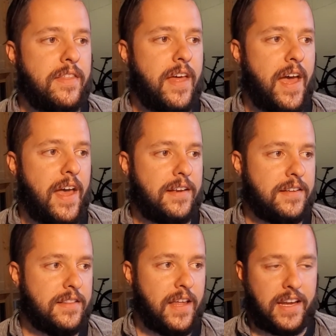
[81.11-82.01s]
that
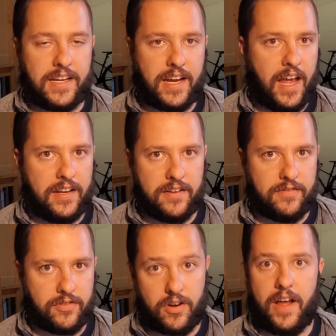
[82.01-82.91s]
like kind
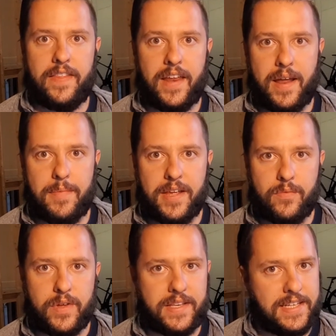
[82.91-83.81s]
of rut that I'm
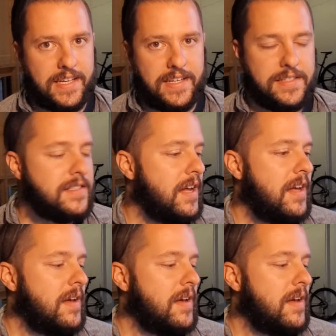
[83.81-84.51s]
in with teas